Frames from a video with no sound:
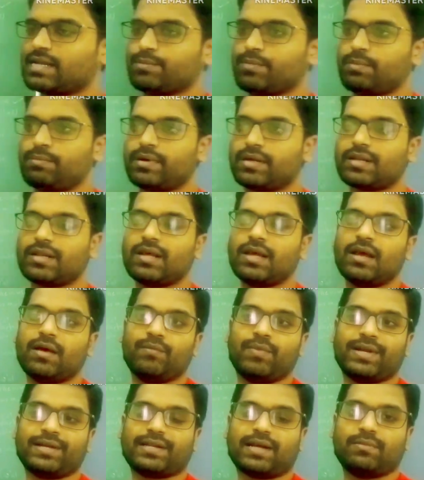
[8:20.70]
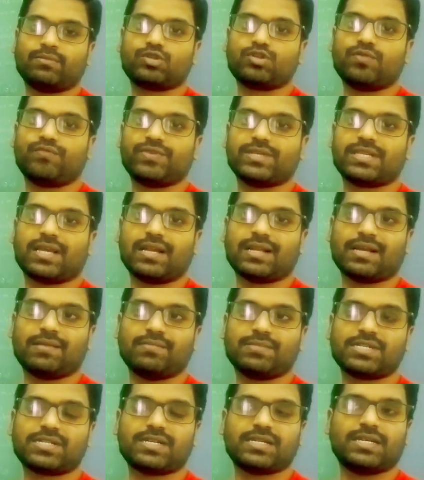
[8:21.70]
And remember, when it comes to physical
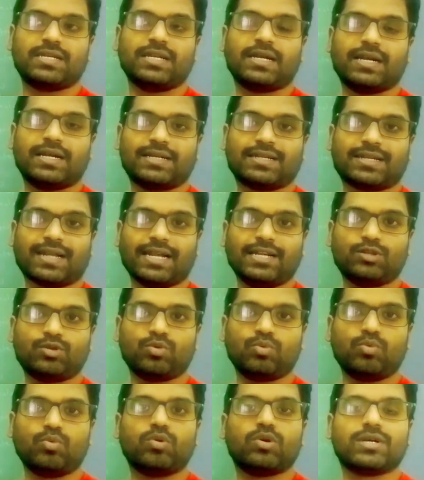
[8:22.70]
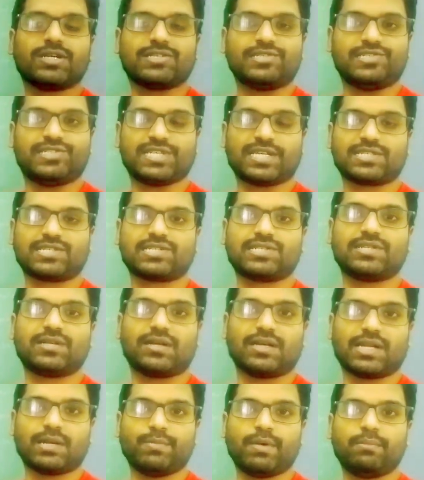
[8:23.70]
chemistry, try to just
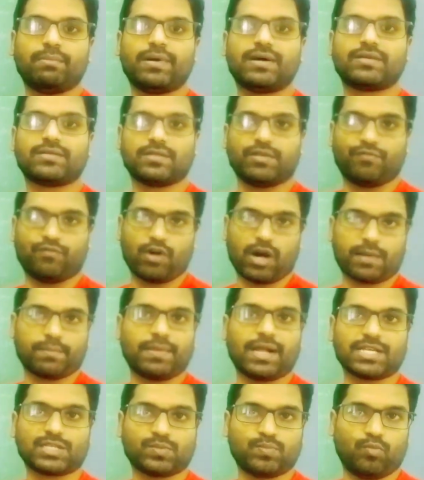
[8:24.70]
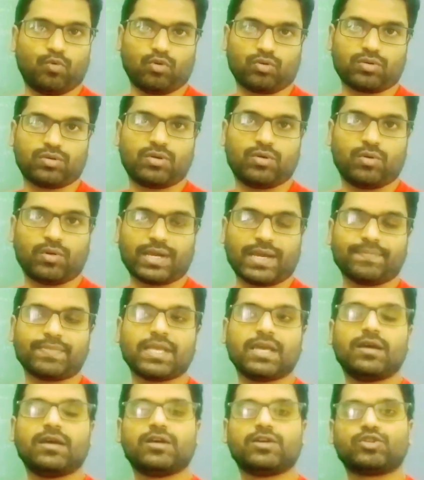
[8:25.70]
remember the formulas more,
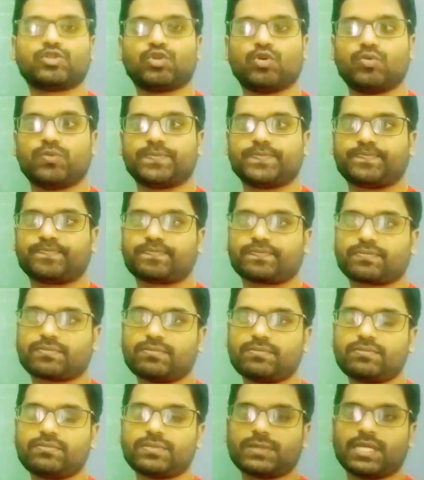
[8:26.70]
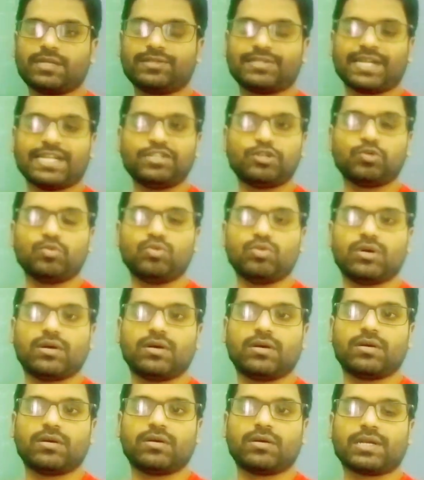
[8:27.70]
okay? So try to
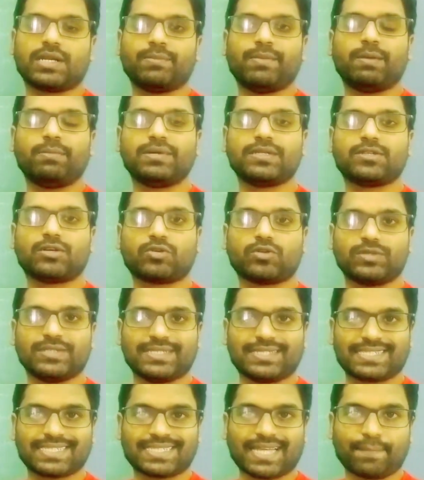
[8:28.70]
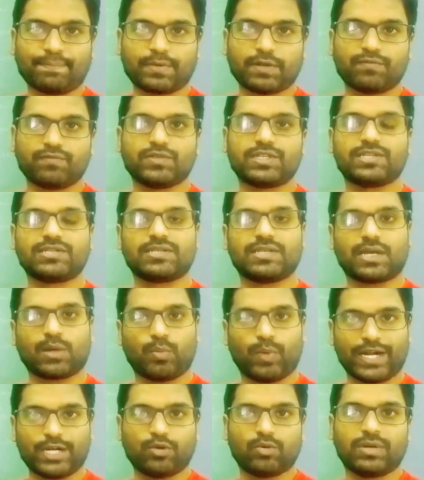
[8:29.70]
remember the concept which is
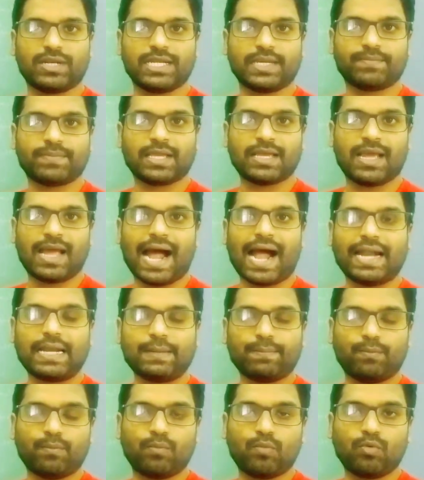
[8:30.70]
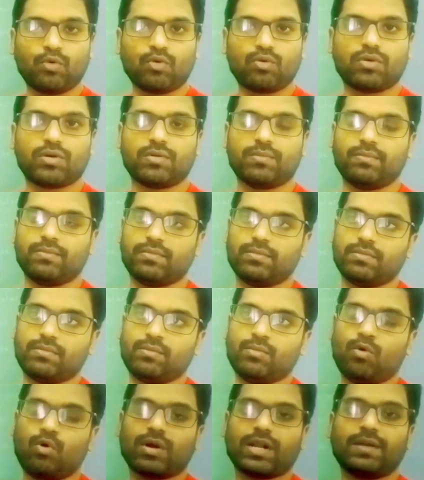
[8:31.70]
required only, and
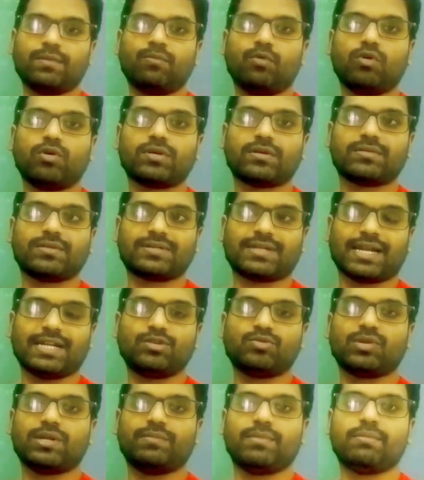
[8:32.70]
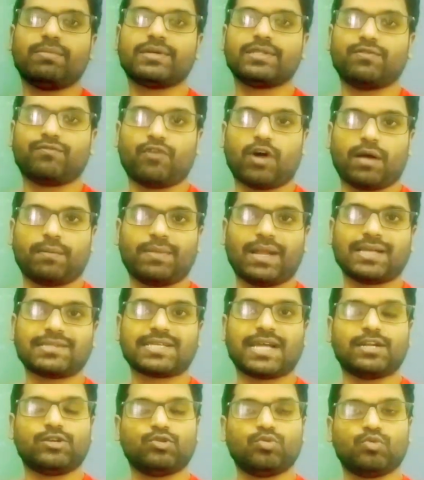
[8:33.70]
more and more try to remember the
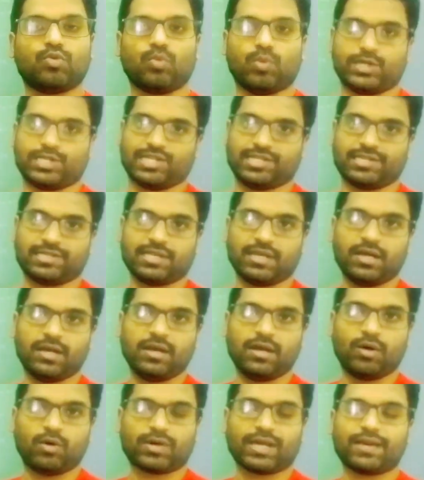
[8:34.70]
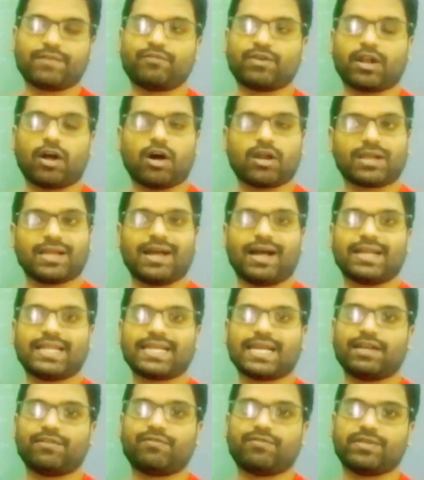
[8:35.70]
formulas and do questions, okay? For
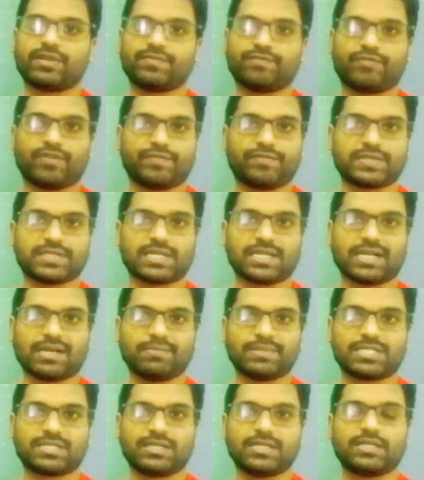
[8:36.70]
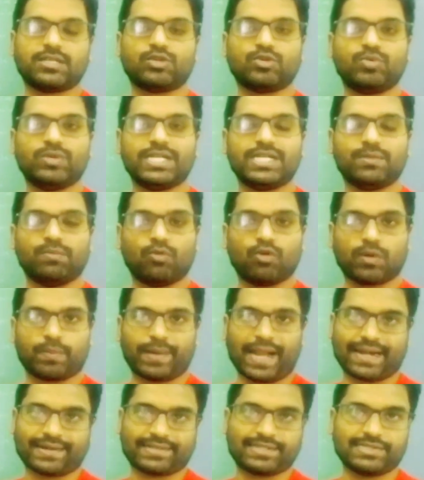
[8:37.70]
organic and for physical chemistry, you need more
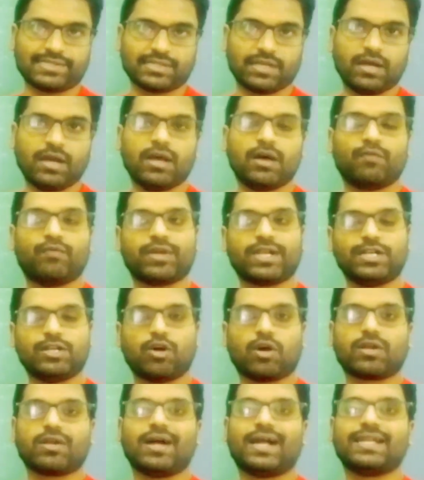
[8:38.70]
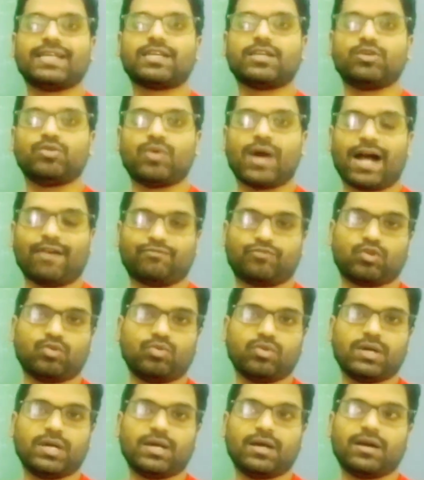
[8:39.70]
practice. For inorganic, you have
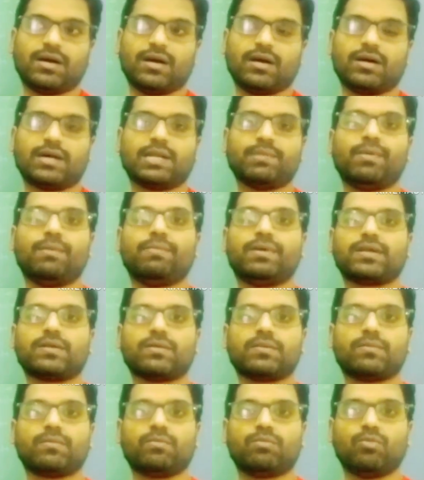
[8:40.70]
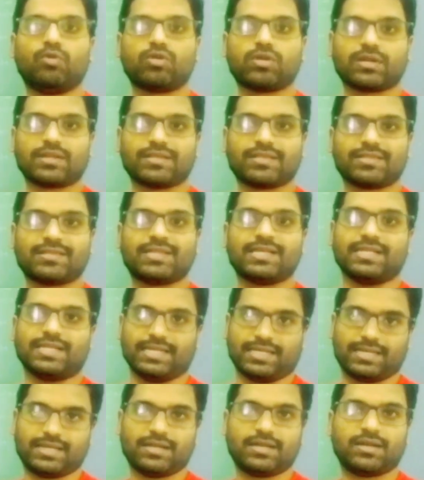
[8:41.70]
to remember more
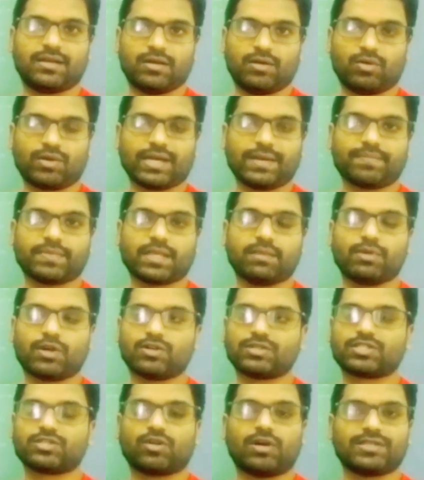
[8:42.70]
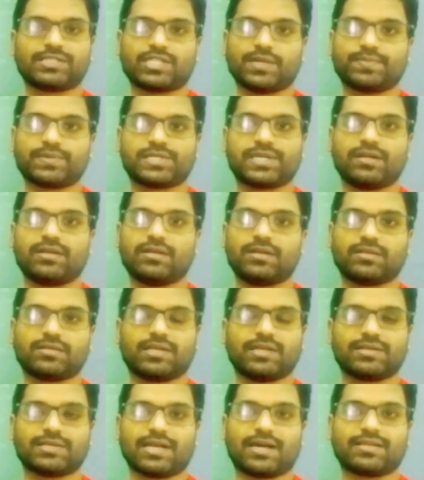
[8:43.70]
theory, okay? Because conceptual
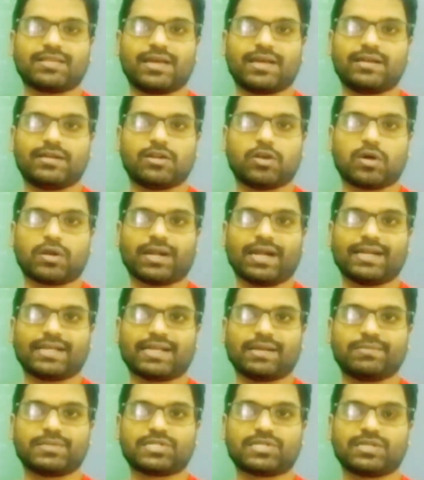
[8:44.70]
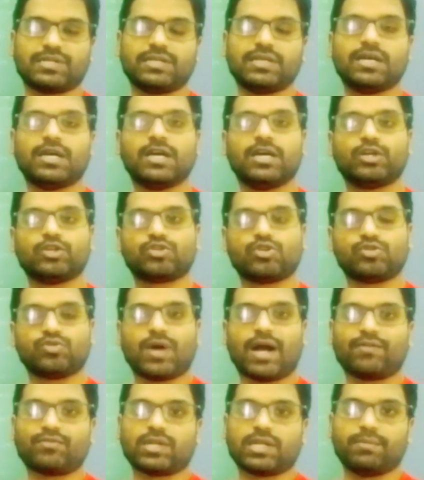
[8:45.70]
things are there in organic chemistry, so
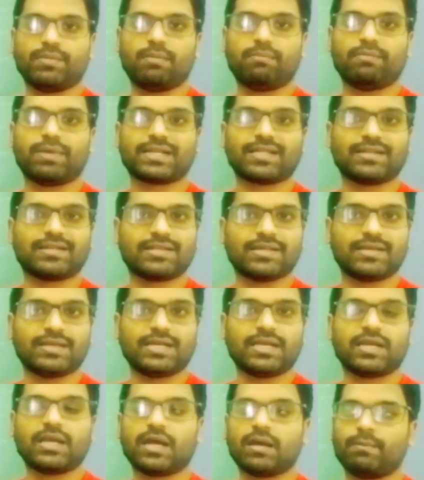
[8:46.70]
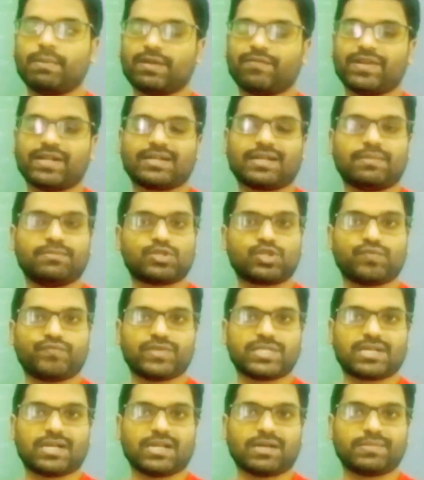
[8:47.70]
you have to remember the theory. But when it comes to
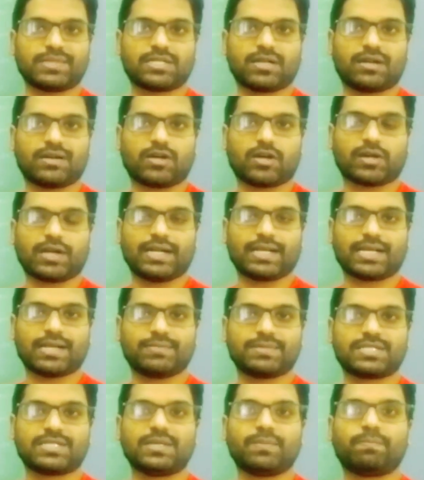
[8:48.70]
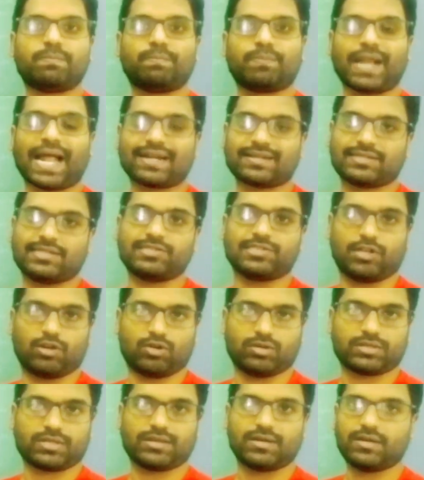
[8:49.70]
physical chemistry and organic chemistry, practice a
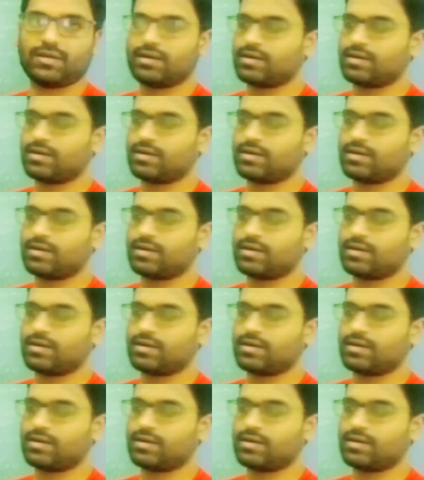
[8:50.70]
lot,